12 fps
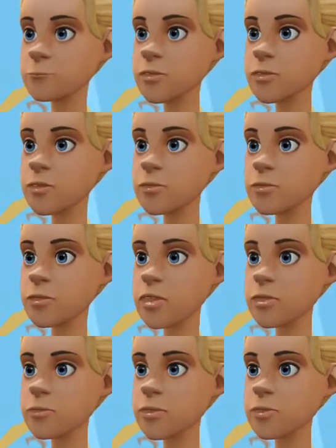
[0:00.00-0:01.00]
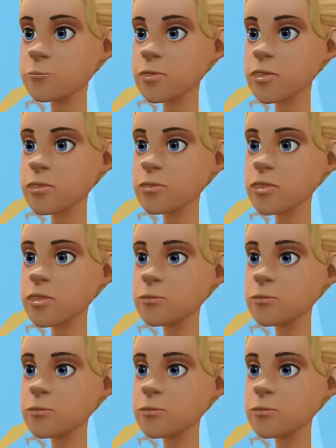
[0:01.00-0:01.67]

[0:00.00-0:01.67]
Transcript: Underlying dynamics such